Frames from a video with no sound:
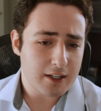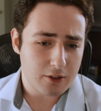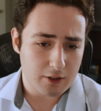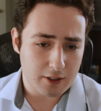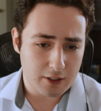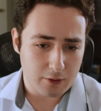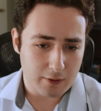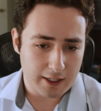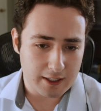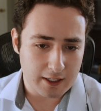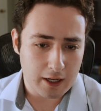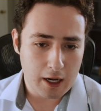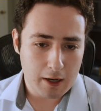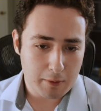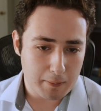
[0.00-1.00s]
second unit
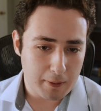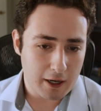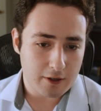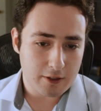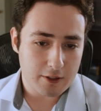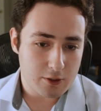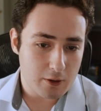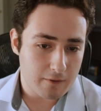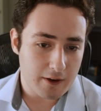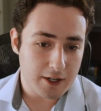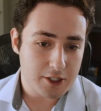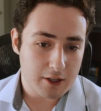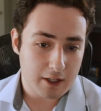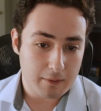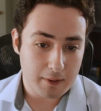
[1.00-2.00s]
directing prepared you to
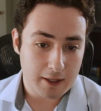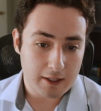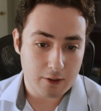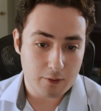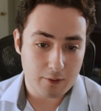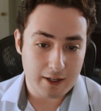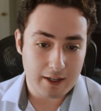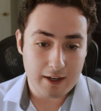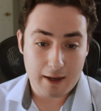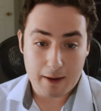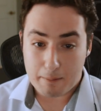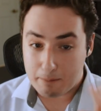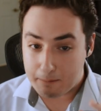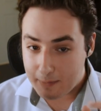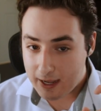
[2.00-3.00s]
eventually be doing
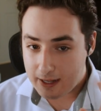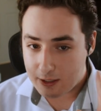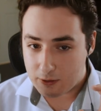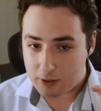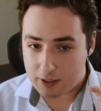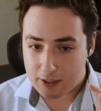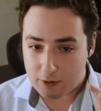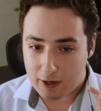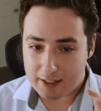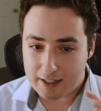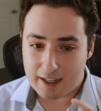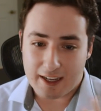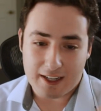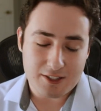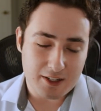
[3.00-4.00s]
main unit
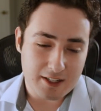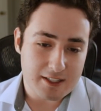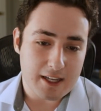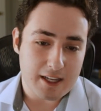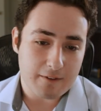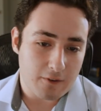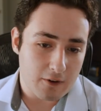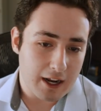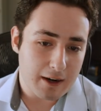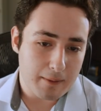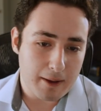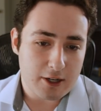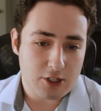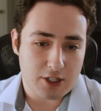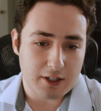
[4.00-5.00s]
directing, I guess you can say, for
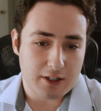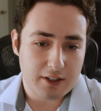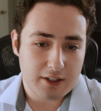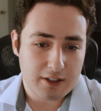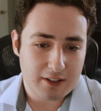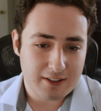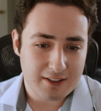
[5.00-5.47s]
animation?